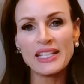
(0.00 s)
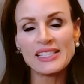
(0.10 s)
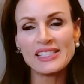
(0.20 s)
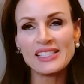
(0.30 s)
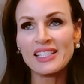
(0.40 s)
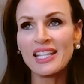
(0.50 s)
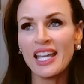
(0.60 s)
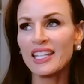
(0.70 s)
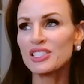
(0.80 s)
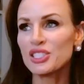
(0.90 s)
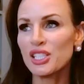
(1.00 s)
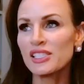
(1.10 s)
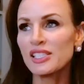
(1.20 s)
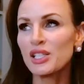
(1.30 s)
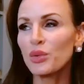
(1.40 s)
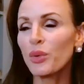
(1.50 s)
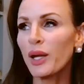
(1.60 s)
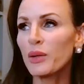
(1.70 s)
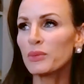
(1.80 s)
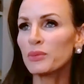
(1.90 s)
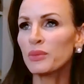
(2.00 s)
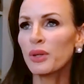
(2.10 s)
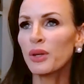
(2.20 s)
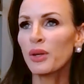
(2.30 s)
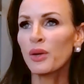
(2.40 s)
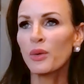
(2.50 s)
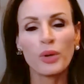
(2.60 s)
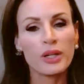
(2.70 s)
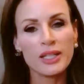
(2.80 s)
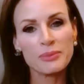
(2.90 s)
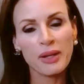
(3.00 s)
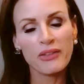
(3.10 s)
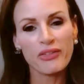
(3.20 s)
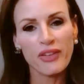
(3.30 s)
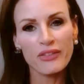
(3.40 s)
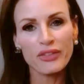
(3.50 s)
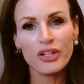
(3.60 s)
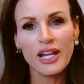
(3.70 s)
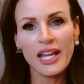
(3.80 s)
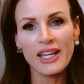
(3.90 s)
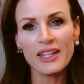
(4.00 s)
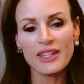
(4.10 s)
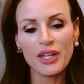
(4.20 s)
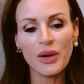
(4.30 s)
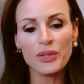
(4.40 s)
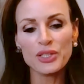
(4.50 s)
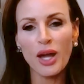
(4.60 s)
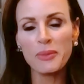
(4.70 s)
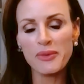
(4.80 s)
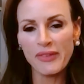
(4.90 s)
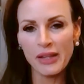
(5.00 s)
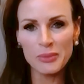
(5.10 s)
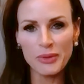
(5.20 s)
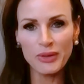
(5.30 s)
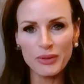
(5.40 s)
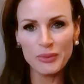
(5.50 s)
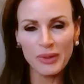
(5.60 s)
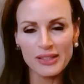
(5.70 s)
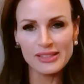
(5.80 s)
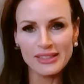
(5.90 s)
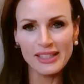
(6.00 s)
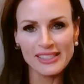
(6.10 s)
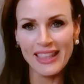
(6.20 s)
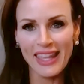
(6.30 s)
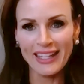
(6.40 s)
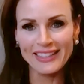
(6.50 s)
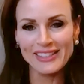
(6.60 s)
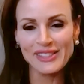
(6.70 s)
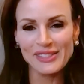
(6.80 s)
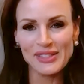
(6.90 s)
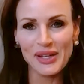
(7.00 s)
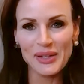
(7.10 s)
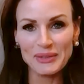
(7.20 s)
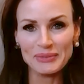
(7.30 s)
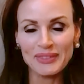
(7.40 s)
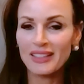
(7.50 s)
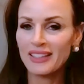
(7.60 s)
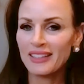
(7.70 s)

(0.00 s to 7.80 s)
medicine, and it just didn't quite work in my favor. And the only job available was aesthetics. So